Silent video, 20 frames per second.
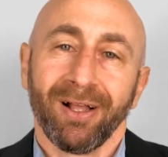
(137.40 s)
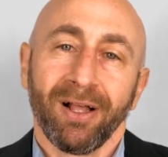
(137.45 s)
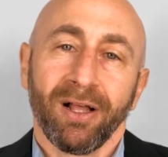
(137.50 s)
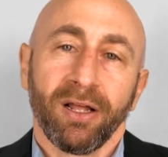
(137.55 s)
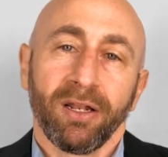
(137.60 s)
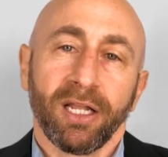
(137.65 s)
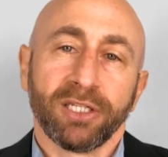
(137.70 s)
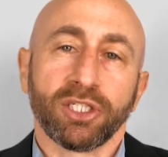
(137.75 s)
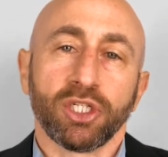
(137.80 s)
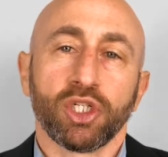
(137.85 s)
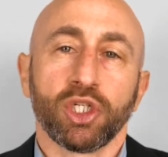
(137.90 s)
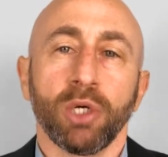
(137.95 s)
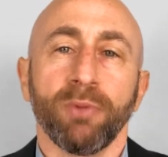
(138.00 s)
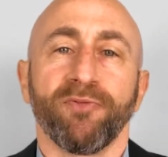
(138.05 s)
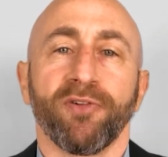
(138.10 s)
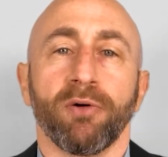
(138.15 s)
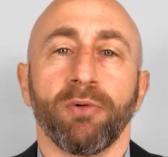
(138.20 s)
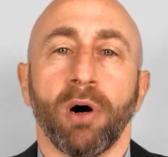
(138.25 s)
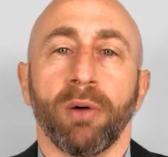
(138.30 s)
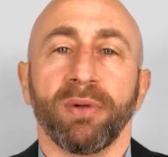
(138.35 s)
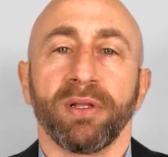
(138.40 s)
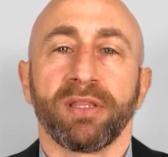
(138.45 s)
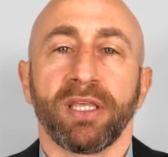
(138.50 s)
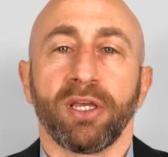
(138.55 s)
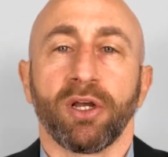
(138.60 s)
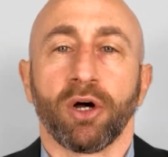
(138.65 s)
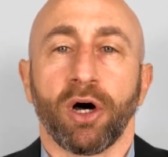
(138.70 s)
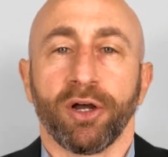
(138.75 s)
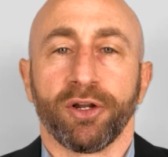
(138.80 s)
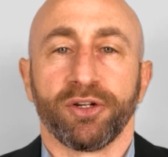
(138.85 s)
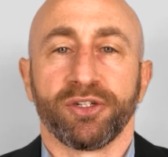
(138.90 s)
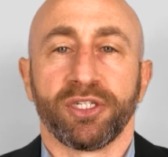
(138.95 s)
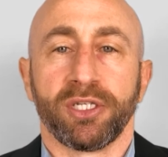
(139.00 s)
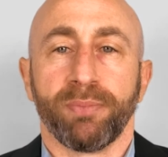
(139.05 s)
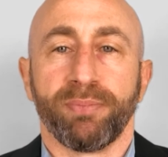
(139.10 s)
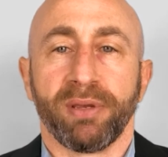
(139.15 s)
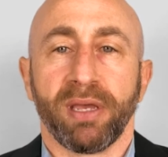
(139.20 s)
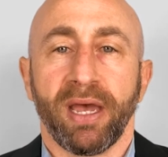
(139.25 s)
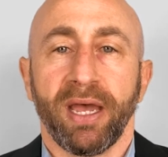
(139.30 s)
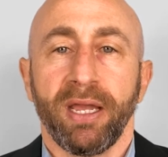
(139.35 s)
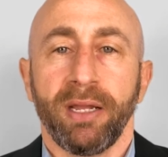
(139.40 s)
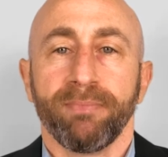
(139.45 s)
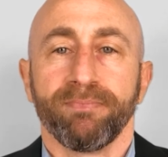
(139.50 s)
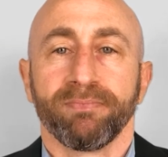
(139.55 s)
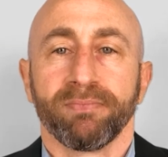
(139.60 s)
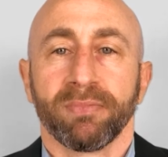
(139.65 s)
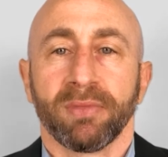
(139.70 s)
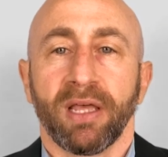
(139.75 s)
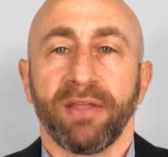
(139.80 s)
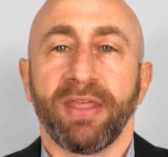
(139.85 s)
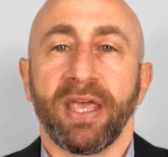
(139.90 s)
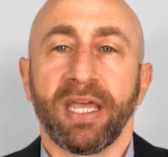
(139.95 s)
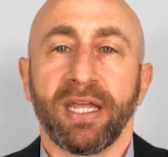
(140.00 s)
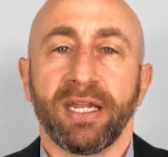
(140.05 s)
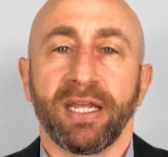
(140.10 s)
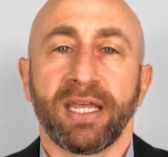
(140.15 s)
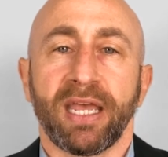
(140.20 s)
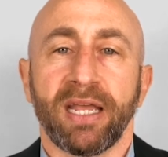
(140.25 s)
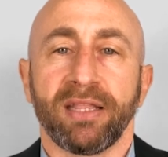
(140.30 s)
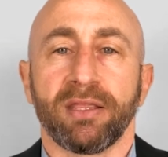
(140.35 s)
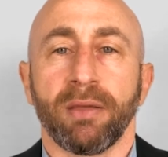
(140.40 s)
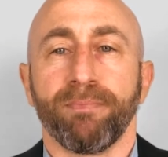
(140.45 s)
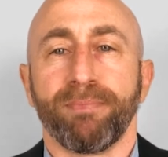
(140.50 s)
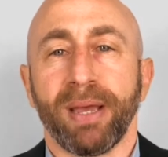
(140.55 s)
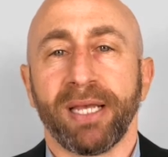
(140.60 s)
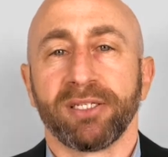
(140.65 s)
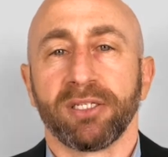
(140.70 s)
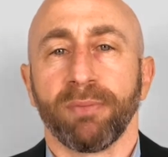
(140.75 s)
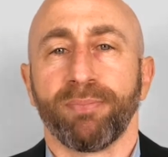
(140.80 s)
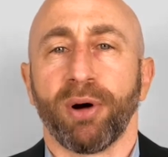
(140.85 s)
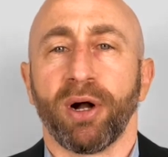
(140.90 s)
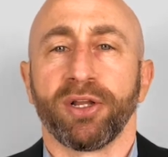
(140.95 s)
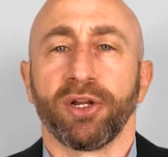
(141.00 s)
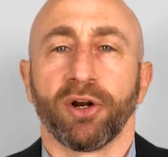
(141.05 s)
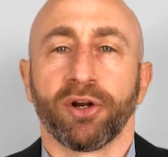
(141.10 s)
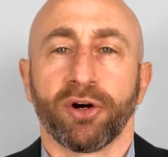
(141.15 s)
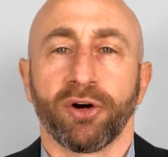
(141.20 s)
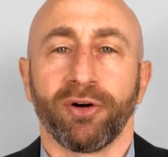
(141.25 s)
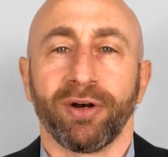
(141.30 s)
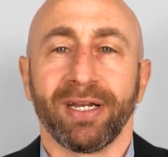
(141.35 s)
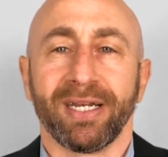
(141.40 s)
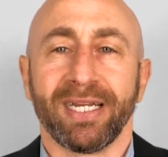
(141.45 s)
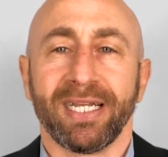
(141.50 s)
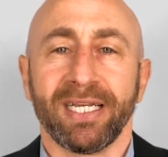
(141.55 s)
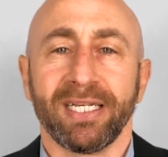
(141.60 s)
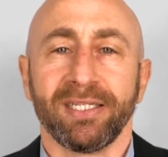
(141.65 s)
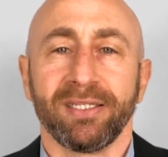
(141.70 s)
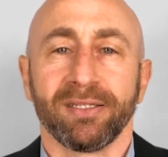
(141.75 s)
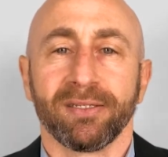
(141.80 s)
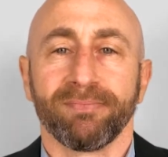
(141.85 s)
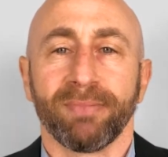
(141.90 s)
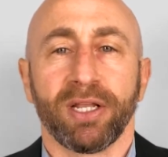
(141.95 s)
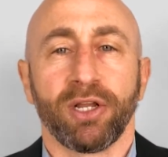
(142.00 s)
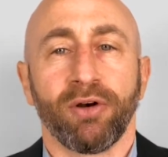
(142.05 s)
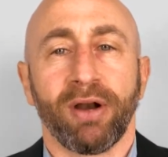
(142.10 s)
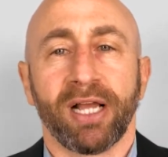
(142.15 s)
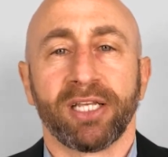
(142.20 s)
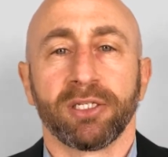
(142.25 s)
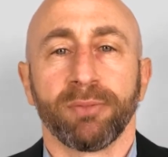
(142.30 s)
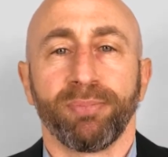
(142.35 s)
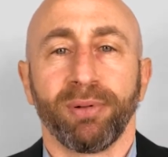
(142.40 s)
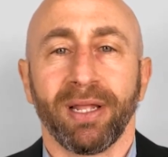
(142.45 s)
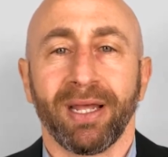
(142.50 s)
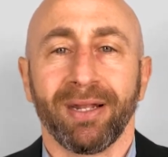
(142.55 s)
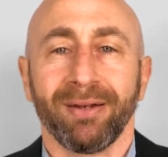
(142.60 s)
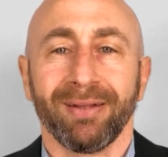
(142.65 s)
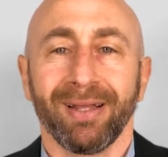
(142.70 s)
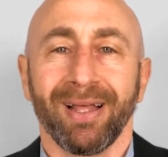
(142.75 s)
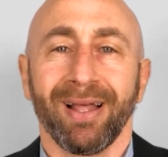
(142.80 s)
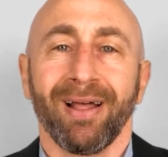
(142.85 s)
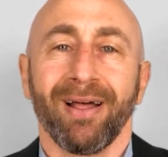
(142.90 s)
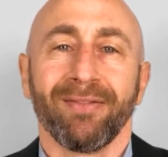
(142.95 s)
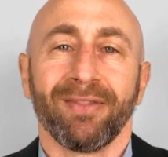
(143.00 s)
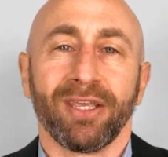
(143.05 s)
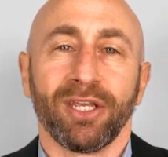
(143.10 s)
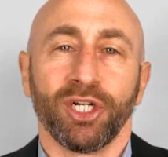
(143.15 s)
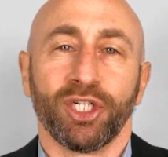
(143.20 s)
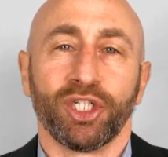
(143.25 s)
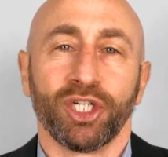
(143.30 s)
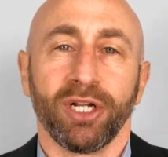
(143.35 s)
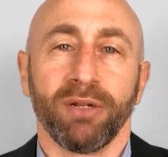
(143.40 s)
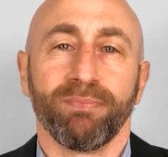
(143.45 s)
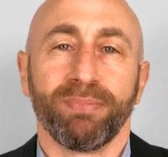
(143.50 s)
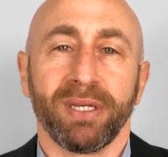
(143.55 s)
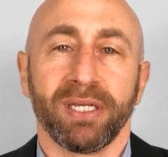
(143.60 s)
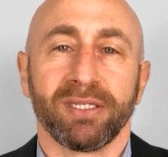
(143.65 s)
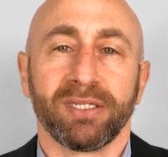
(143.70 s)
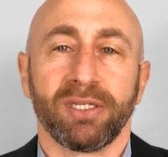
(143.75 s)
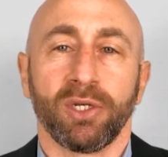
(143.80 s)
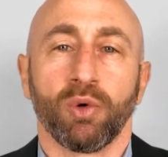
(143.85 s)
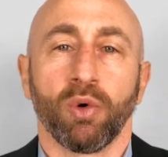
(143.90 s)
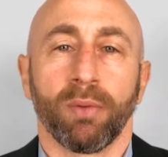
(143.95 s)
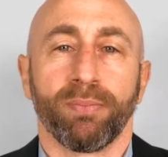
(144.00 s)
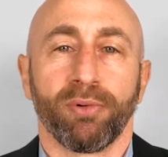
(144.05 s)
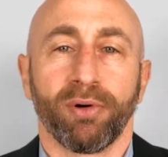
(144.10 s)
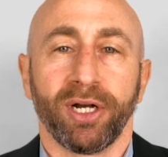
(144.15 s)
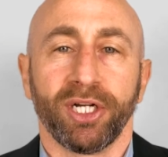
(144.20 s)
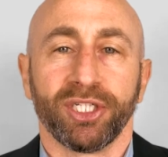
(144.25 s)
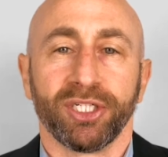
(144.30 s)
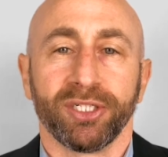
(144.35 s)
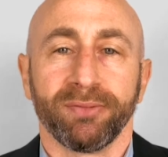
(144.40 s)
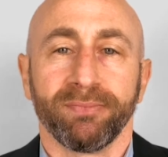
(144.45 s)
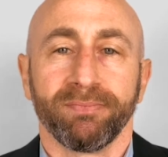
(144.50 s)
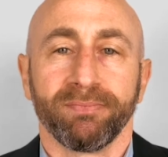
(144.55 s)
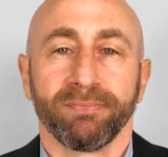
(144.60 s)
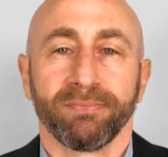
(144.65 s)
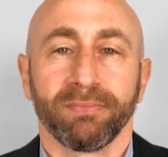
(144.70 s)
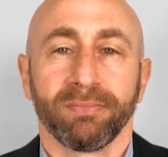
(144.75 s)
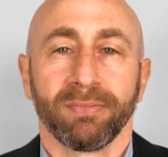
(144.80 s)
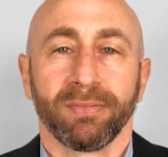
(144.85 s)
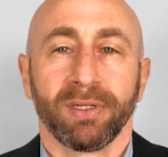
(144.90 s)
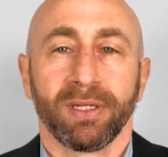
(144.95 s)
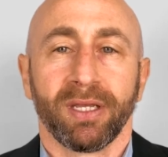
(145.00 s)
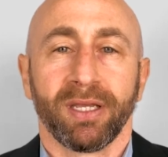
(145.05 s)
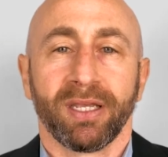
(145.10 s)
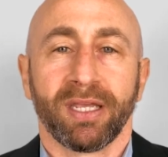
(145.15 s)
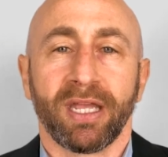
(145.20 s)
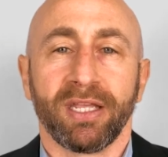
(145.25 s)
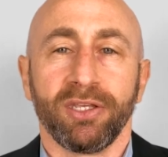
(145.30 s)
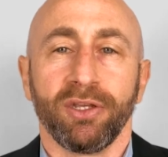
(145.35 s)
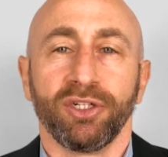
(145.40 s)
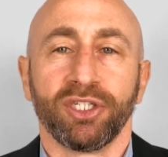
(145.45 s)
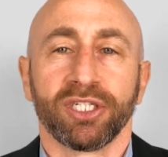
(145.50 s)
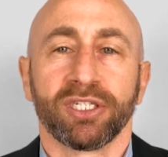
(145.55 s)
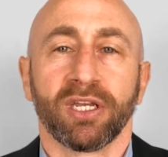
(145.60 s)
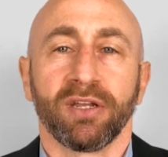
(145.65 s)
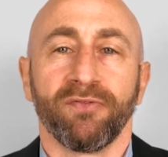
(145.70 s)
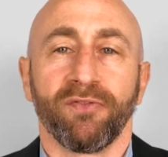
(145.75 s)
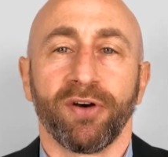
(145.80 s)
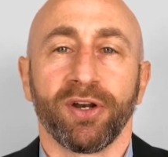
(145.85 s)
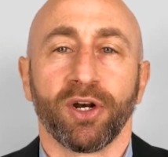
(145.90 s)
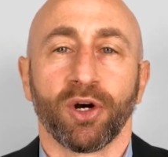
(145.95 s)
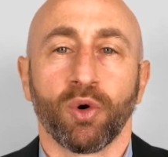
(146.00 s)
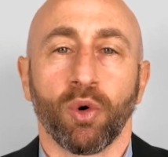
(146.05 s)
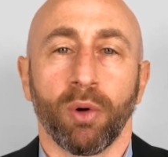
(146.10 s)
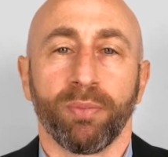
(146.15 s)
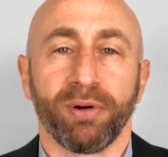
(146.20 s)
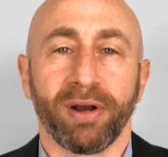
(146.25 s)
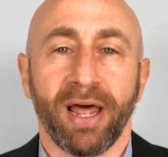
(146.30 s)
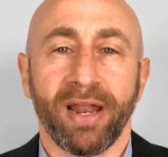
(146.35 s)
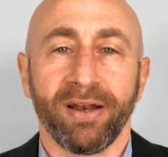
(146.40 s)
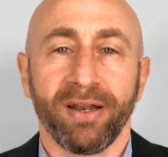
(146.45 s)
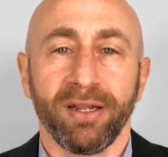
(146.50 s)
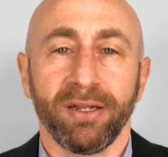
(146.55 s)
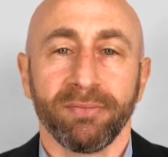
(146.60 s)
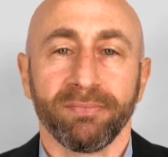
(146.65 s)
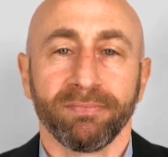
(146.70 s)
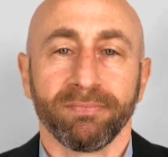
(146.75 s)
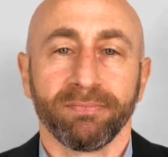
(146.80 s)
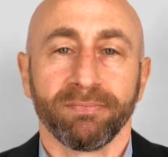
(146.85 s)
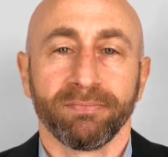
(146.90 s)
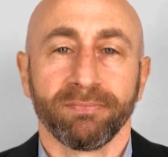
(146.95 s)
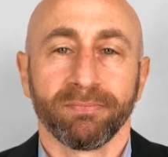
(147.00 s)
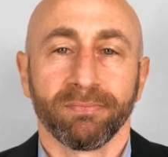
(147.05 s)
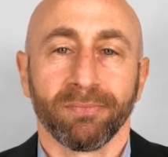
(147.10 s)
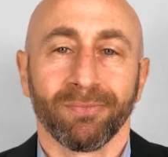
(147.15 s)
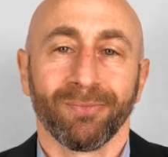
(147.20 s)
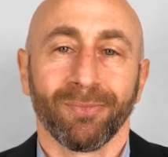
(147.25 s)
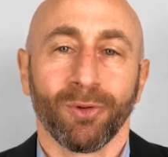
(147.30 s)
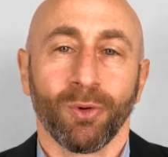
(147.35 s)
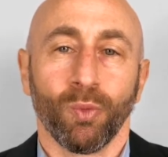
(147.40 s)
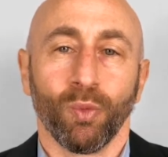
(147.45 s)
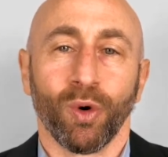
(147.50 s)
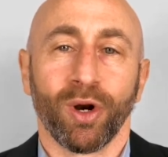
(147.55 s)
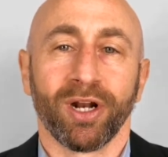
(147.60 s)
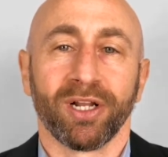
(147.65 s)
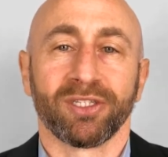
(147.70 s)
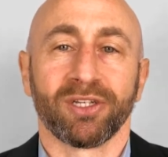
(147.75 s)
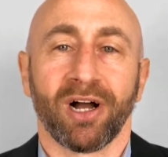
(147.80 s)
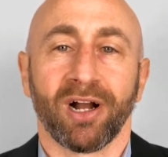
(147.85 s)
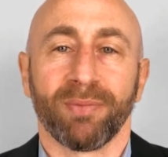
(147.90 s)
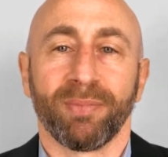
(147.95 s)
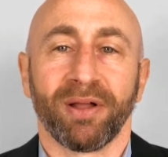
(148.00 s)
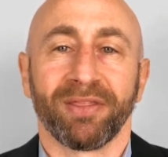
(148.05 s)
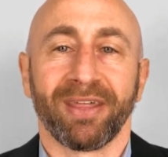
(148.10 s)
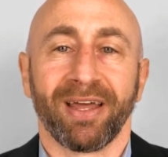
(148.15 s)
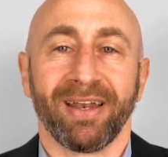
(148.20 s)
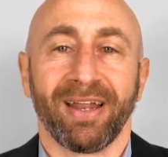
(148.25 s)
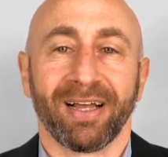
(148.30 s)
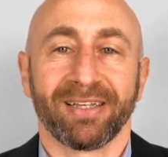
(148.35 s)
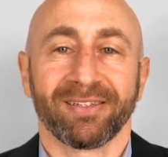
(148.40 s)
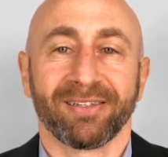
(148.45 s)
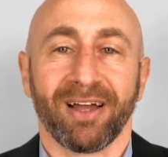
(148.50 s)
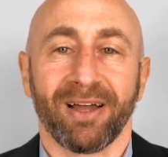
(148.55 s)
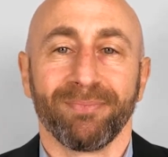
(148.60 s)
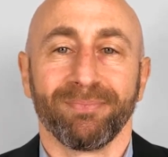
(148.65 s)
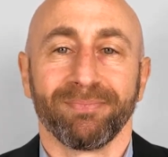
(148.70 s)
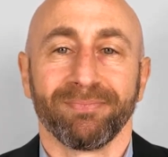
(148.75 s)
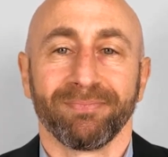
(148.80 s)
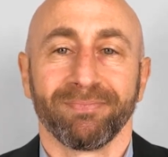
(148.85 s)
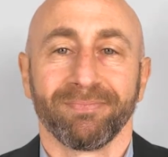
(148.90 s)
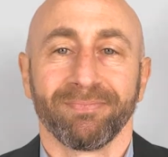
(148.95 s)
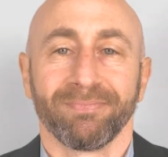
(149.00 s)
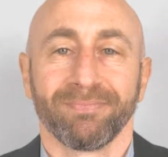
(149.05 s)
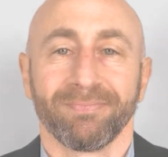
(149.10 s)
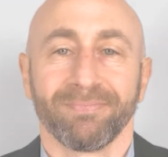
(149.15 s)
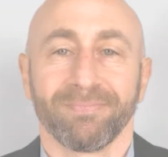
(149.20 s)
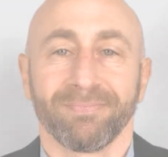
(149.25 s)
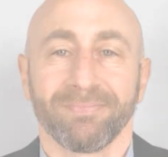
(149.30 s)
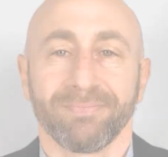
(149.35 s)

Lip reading: Let's assume for a moment that you call your CPA and they indicate that based upon your current needs and your exit plan, that you shouldn't be a C corporation. Can you just convert your corporate entity? We're going to talk about that next time.